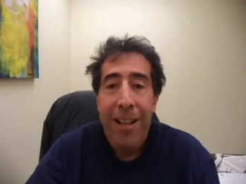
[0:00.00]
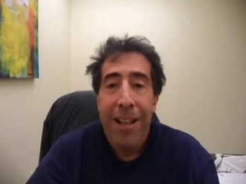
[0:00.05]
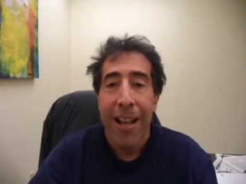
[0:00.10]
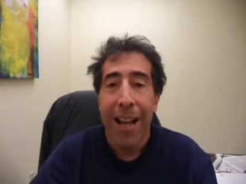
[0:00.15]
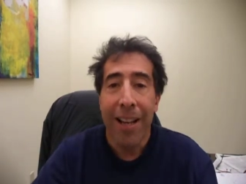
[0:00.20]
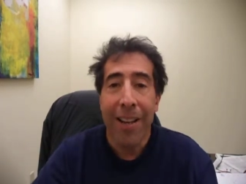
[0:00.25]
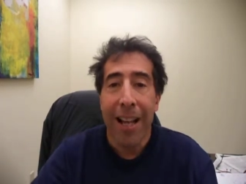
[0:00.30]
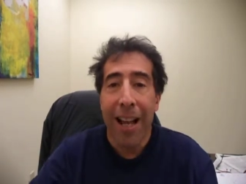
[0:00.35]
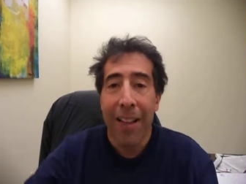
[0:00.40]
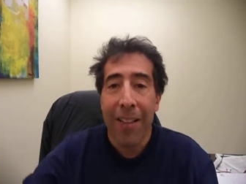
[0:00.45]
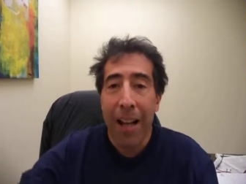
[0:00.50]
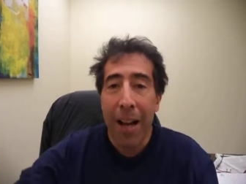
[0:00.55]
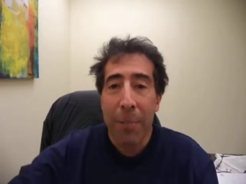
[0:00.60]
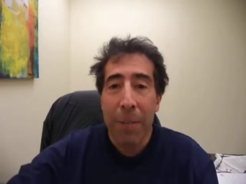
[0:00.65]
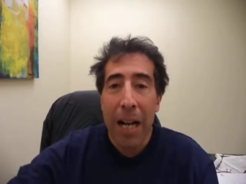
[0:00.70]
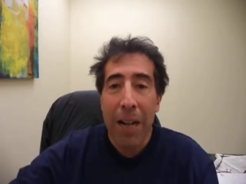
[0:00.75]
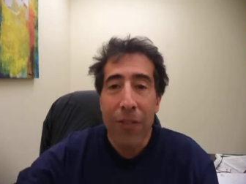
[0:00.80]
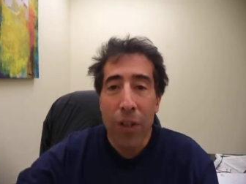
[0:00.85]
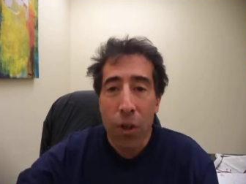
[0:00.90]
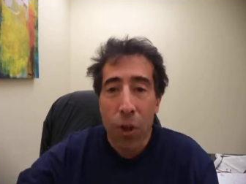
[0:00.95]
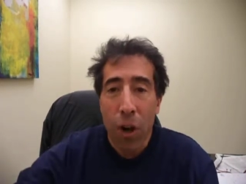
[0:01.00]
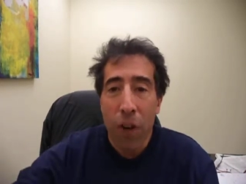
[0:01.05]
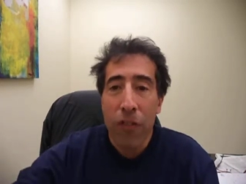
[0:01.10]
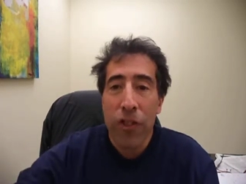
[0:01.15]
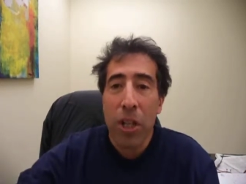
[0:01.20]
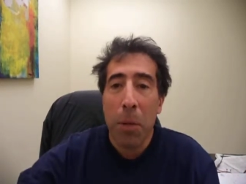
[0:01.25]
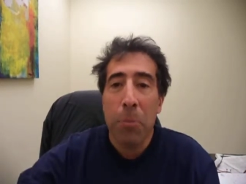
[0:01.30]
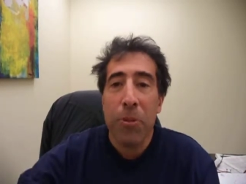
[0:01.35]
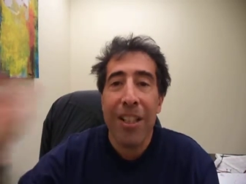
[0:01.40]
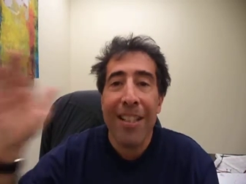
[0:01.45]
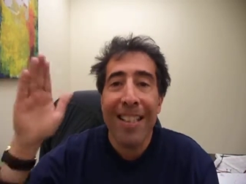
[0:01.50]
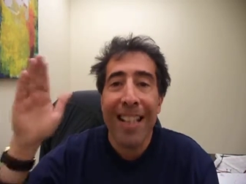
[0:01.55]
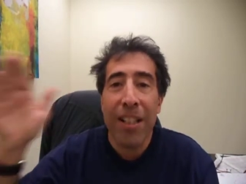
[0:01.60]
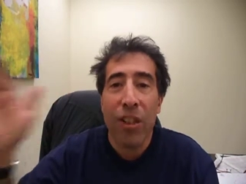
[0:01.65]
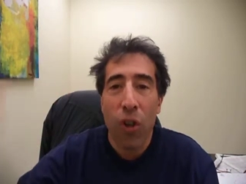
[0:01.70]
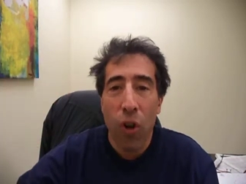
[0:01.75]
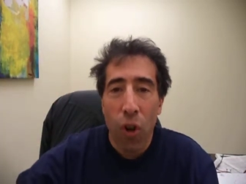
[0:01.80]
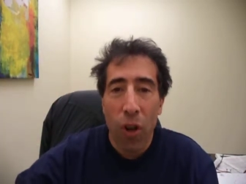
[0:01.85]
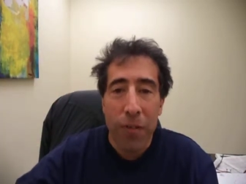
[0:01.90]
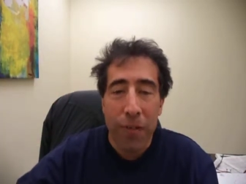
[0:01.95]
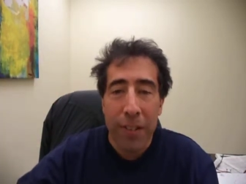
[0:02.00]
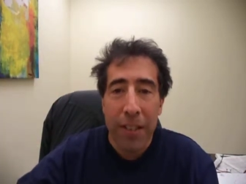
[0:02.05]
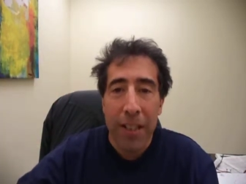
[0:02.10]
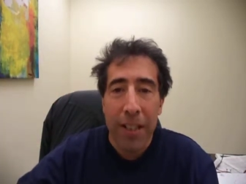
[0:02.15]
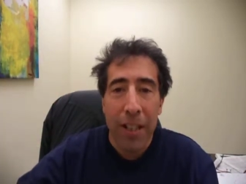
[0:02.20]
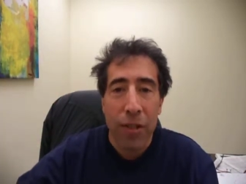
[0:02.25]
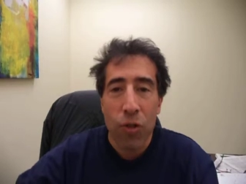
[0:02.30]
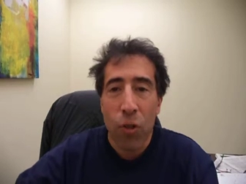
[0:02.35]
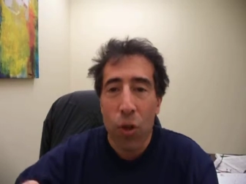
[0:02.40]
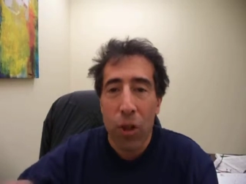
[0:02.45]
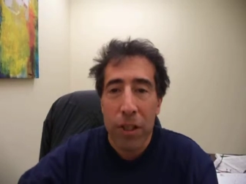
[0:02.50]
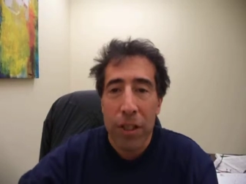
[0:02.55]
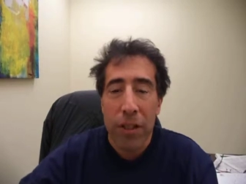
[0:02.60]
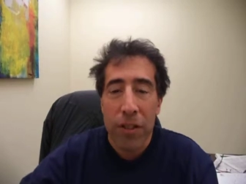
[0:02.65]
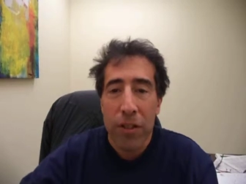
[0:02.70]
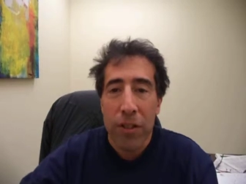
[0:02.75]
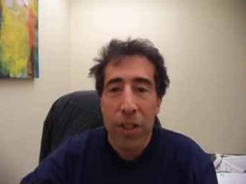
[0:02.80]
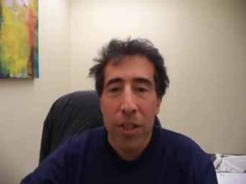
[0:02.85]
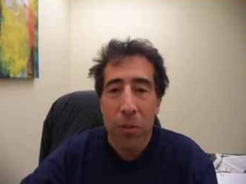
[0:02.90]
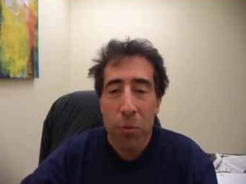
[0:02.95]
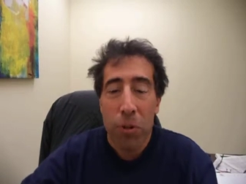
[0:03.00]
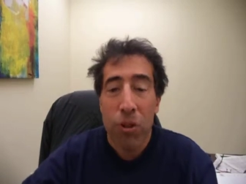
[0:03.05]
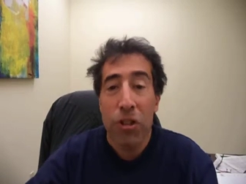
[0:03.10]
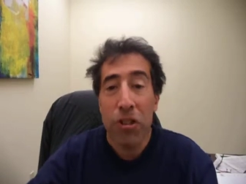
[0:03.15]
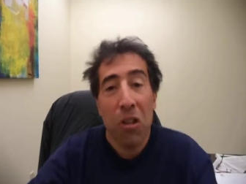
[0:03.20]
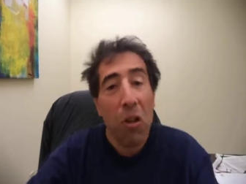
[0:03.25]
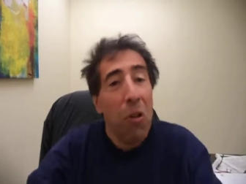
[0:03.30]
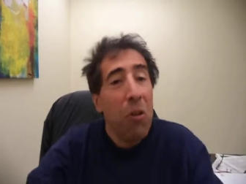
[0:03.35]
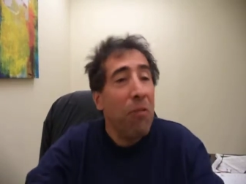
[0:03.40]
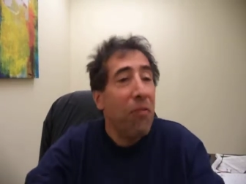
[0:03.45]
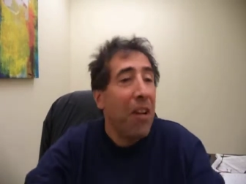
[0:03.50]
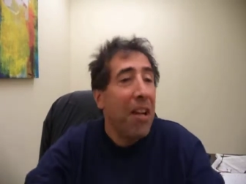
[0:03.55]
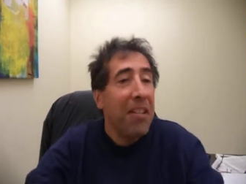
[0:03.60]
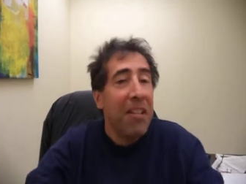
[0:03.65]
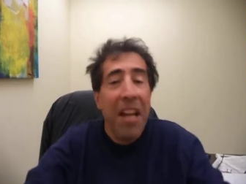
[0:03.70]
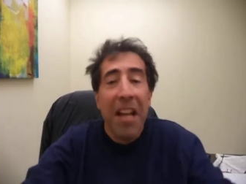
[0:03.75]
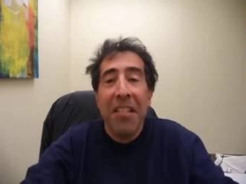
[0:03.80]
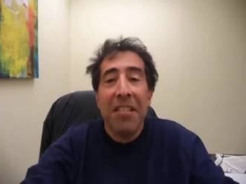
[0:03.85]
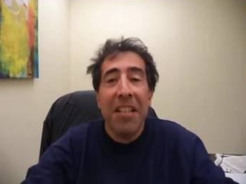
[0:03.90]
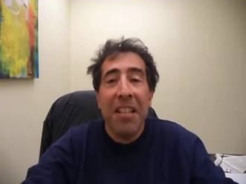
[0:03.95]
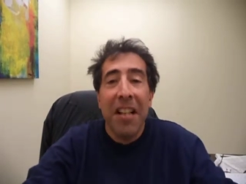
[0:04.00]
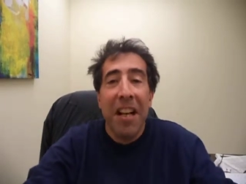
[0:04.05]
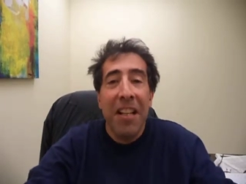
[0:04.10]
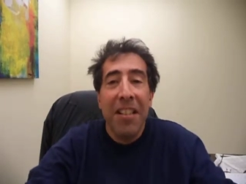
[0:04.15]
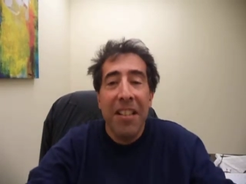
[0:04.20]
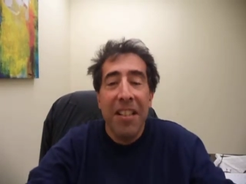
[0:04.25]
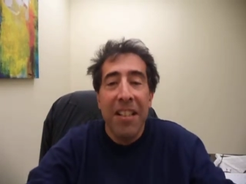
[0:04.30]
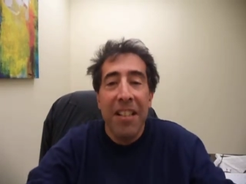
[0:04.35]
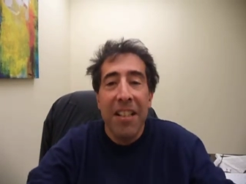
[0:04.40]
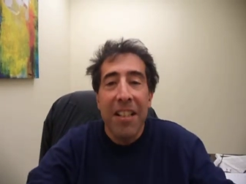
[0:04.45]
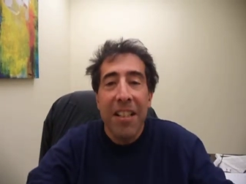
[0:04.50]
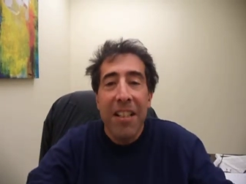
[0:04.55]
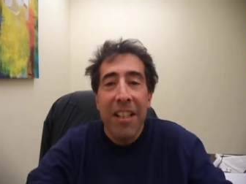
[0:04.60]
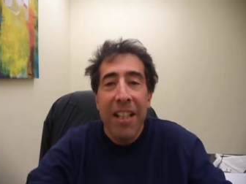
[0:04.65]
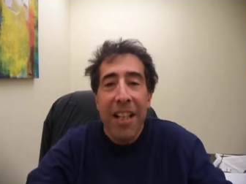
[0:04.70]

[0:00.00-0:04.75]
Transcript: and now I'm going to have a coffee shop We just get coffee. That's all it is. Would you say, "Oh, fantastic idea"?